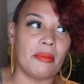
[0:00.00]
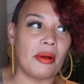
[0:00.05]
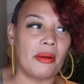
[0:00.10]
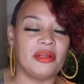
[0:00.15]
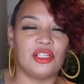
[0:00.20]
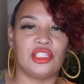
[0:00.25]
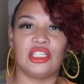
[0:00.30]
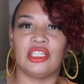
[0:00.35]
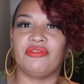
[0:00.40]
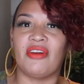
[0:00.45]
I
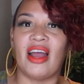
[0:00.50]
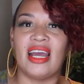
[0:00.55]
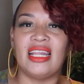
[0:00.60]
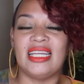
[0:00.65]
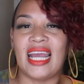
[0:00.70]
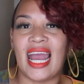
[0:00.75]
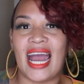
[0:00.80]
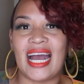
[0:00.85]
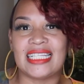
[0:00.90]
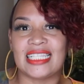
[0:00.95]
mean, she's
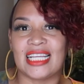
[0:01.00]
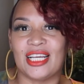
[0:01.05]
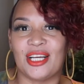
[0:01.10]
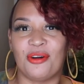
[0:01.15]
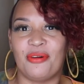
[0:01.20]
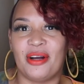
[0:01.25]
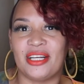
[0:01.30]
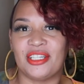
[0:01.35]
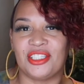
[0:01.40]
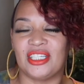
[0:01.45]
finally asking
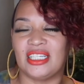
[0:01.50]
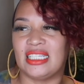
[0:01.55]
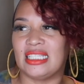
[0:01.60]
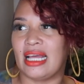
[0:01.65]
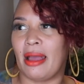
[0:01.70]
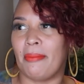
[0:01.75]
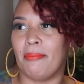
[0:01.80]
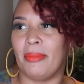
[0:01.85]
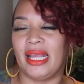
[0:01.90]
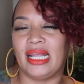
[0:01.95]
questions
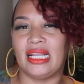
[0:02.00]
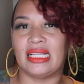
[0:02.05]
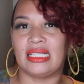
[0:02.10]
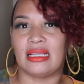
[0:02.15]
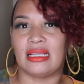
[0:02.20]
that mean